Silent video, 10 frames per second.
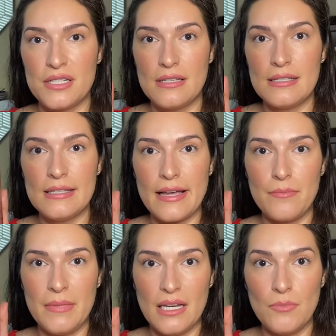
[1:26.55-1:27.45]
This is like a
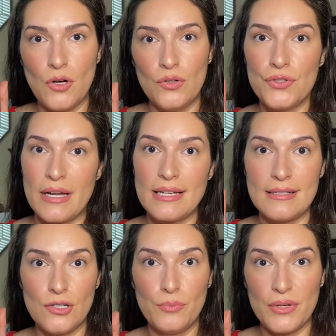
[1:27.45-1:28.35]
medium hold, so I could
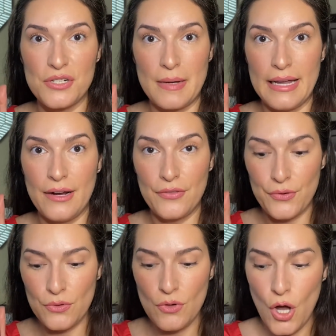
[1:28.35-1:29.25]
still brush my hair
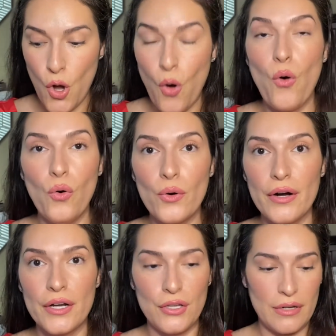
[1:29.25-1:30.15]
through, or
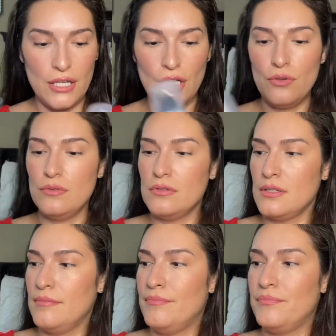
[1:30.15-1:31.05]
you can use
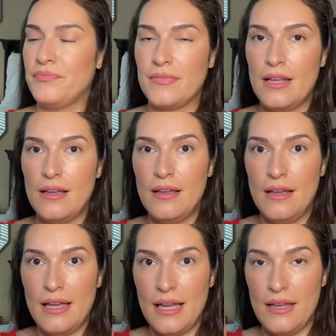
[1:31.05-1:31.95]

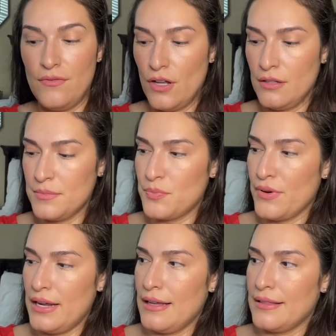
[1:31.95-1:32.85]
a volume
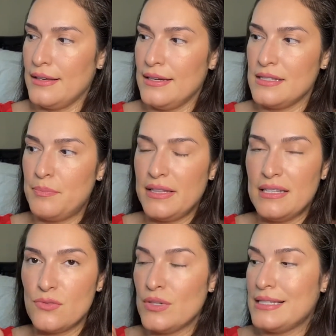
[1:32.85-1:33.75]
spray like this, but
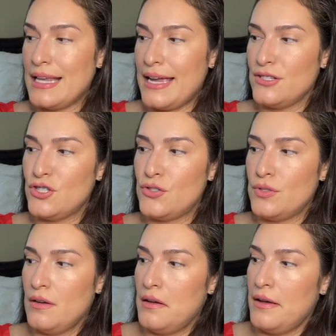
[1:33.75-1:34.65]
this one's a
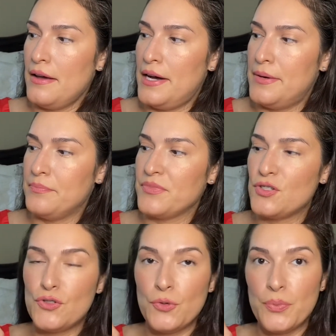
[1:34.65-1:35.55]

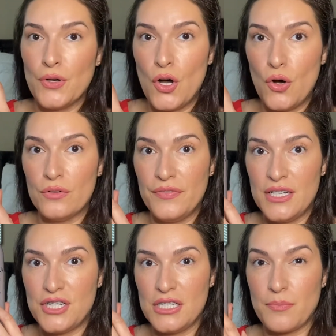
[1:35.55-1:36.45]
super hold
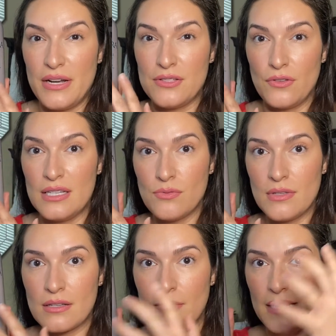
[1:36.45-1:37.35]
finishing spray, so this one's
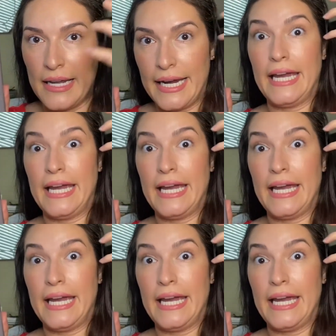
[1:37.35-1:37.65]
gonna be like